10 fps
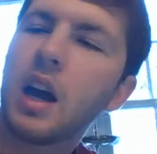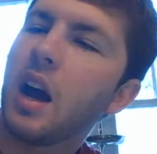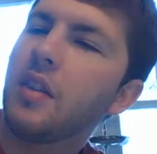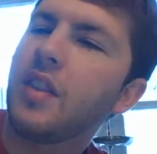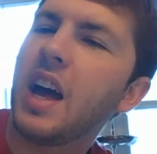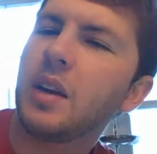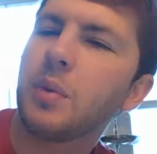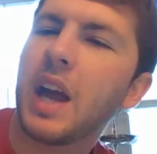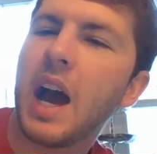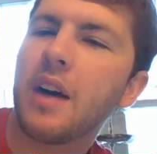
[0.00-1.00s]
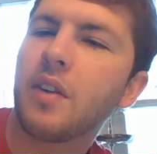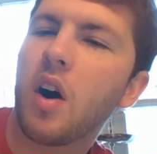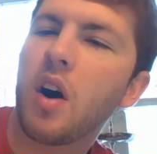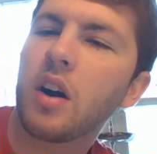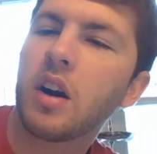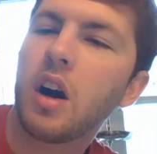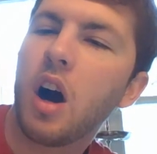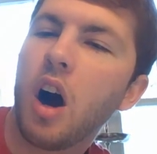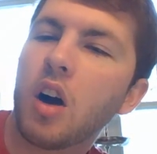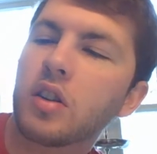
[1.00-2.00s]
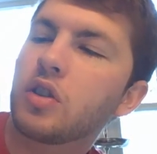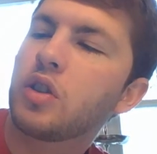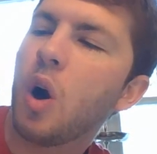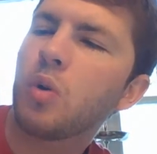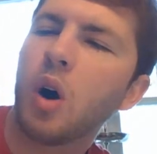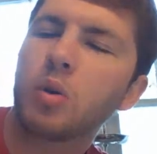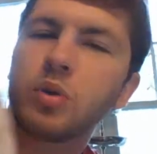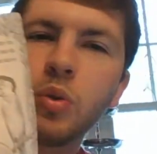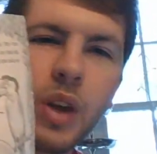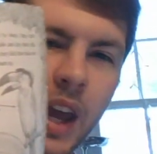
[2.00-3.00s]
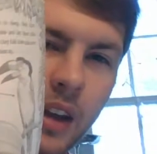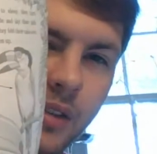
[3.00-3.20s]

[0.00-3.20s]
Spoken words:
And then we have our Toco toucan.